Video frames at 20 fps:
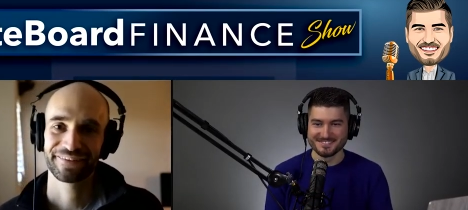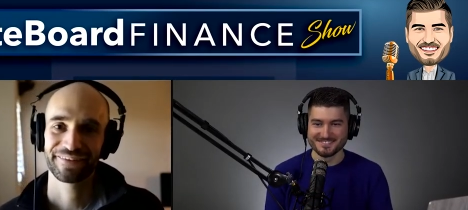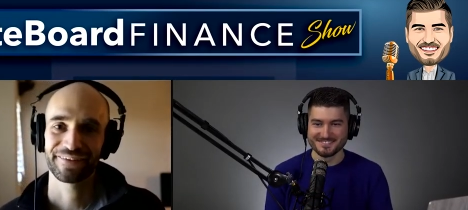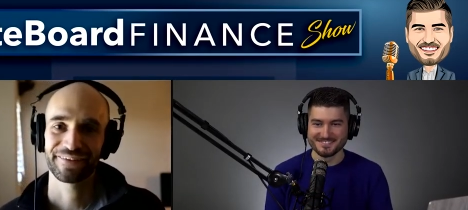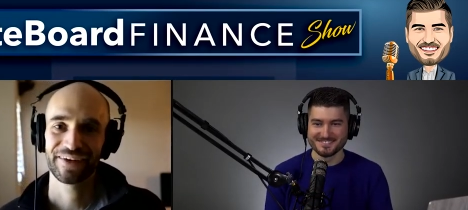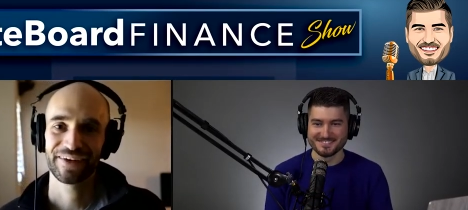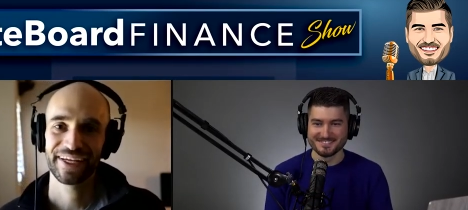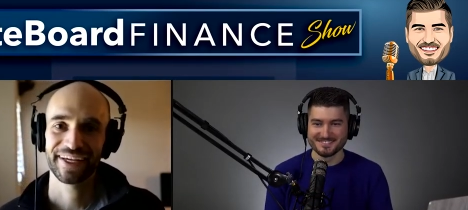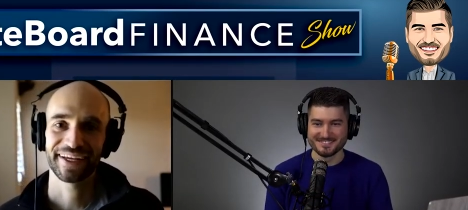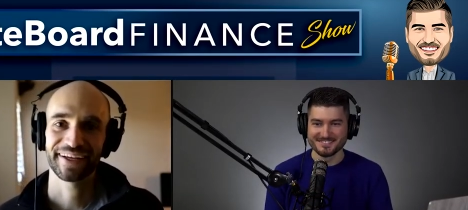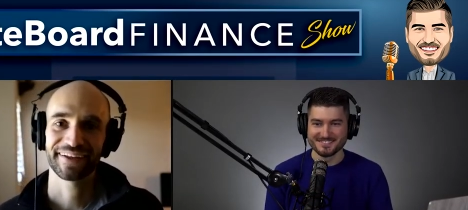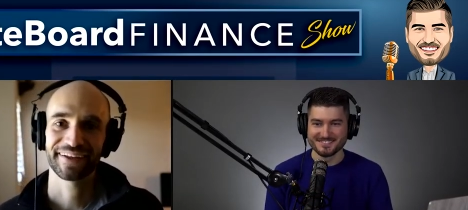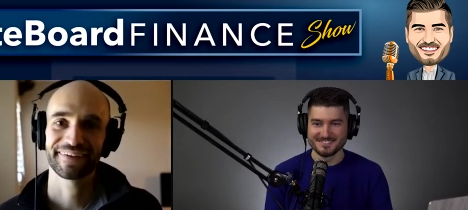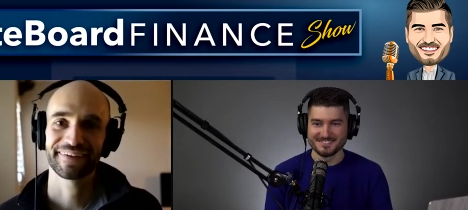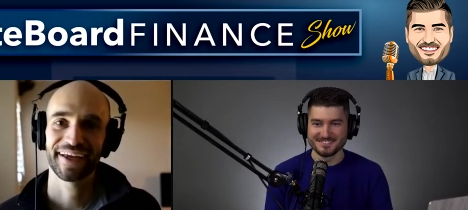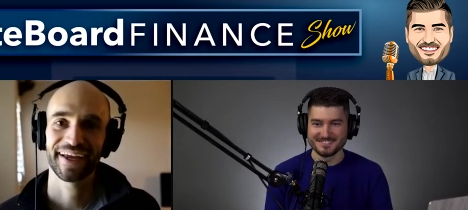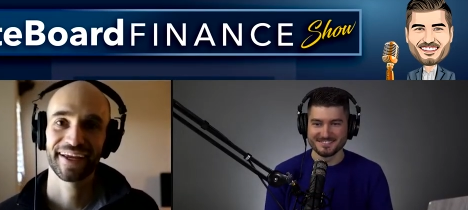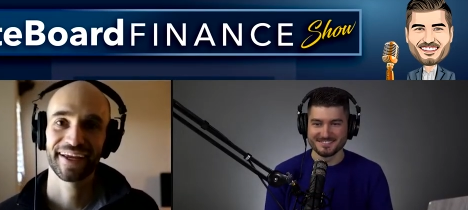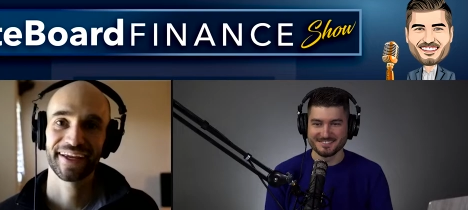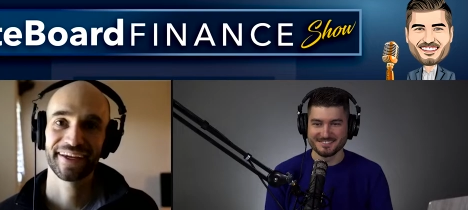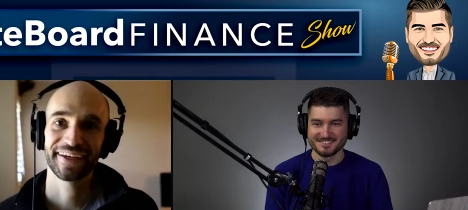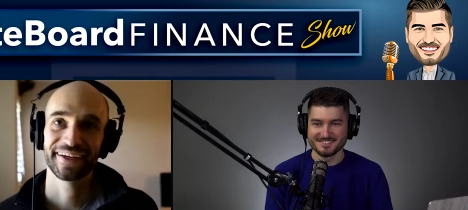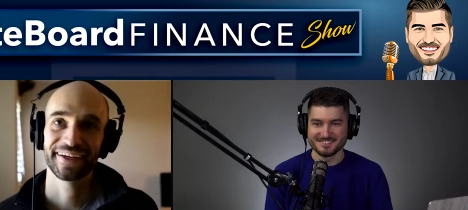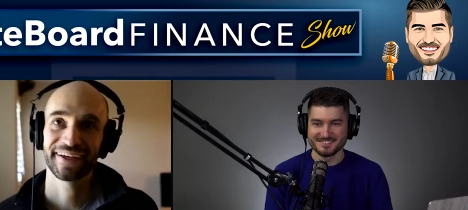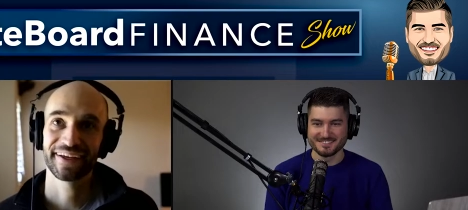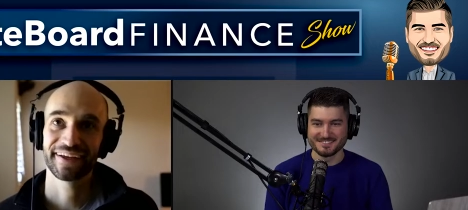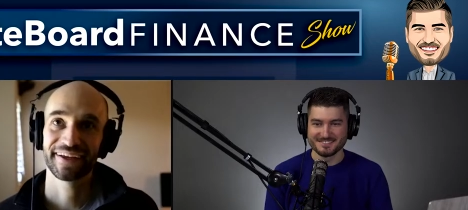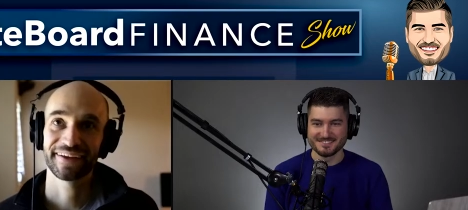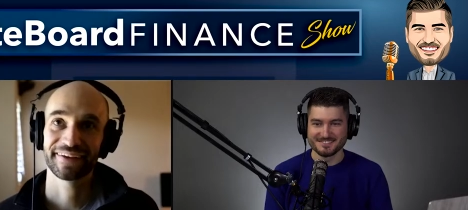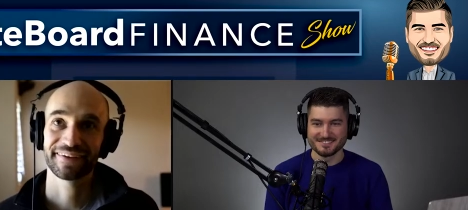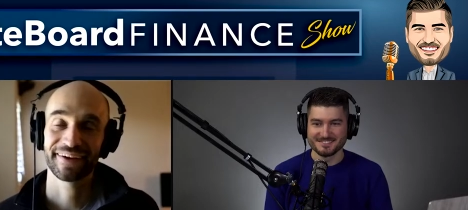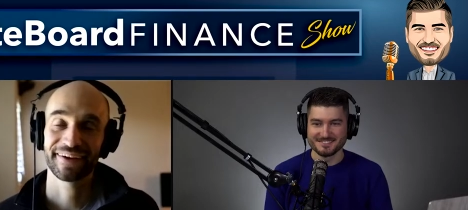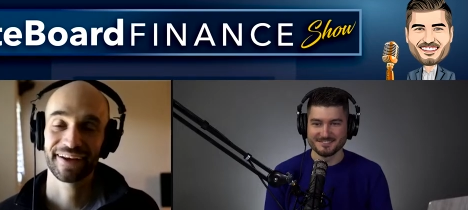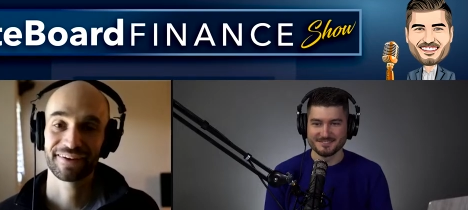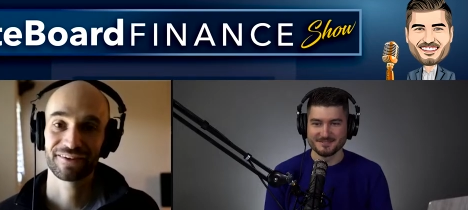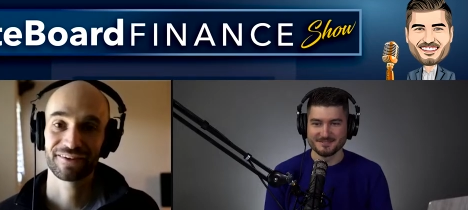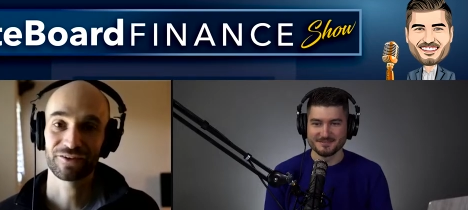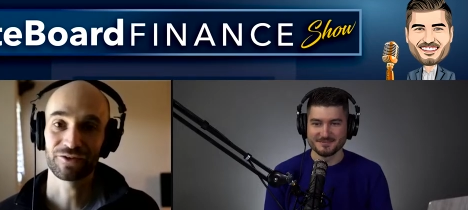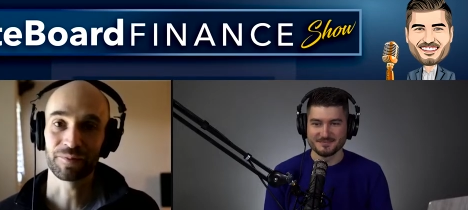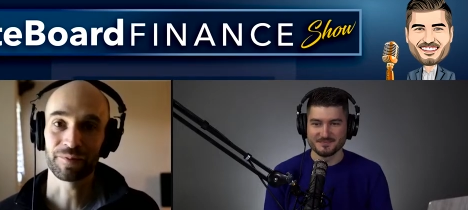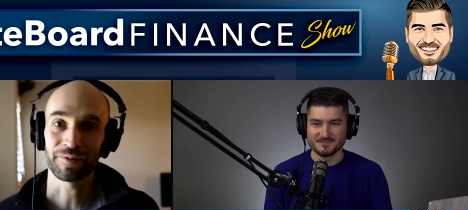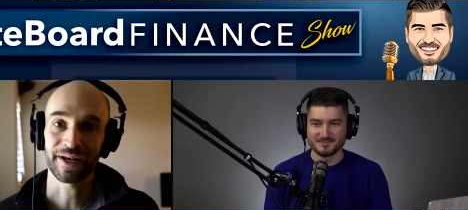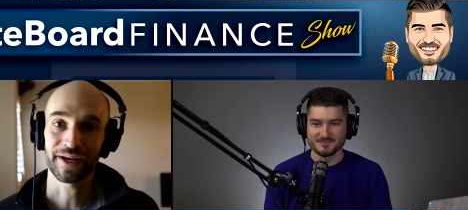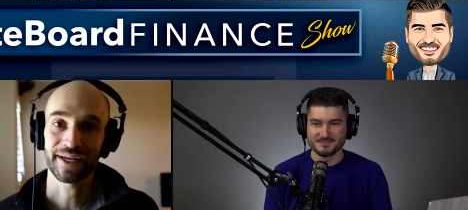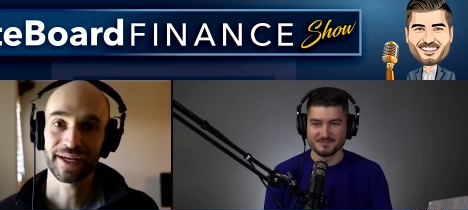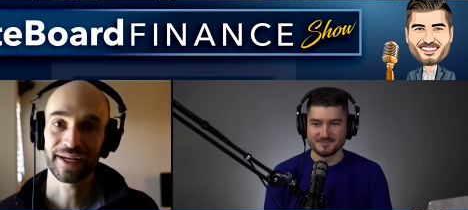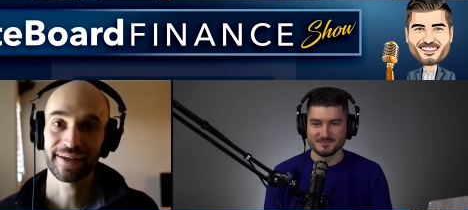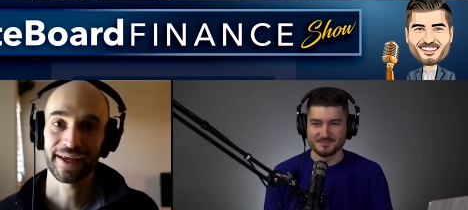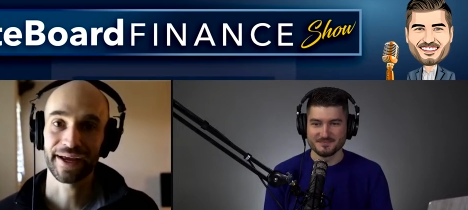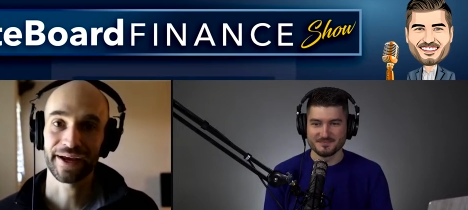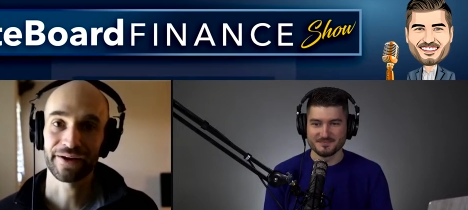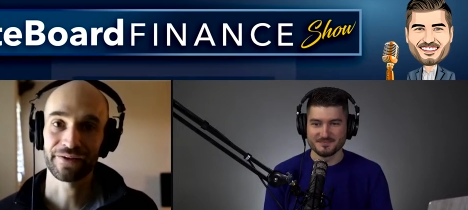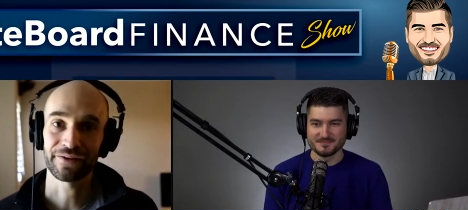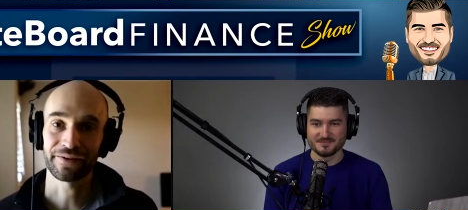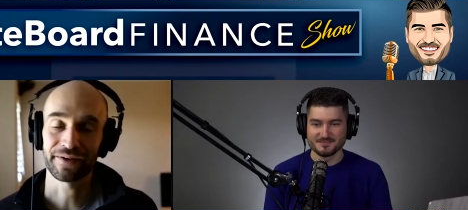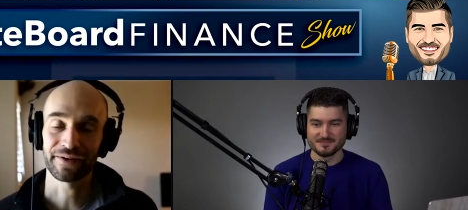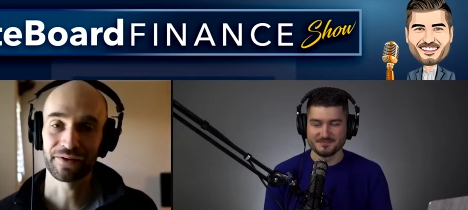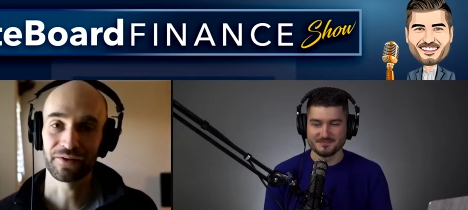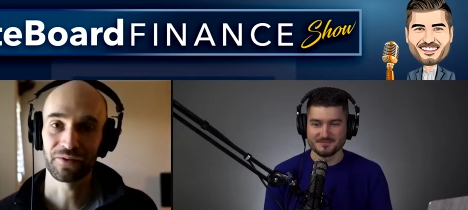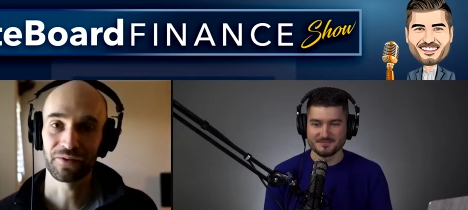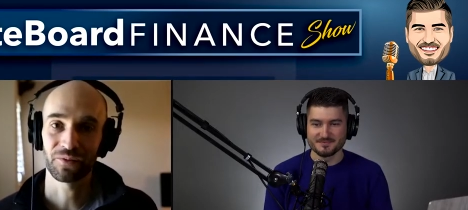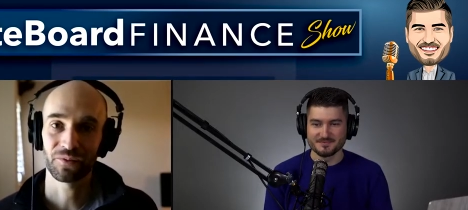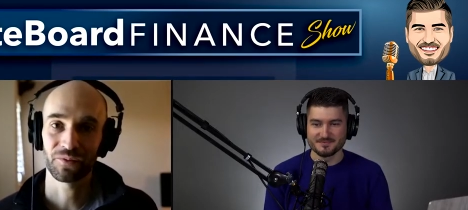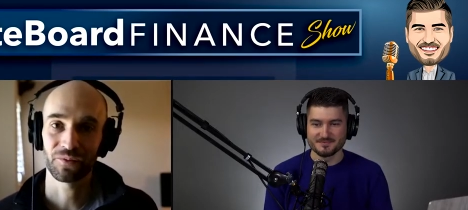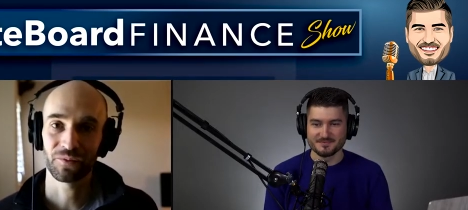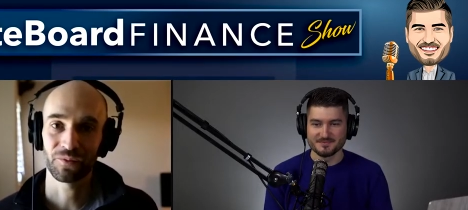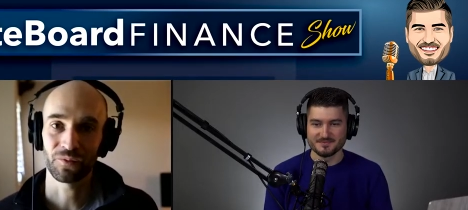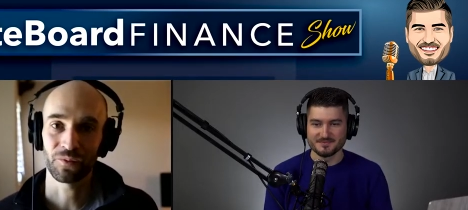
Speaker 1: It's for me, it's a chance to break down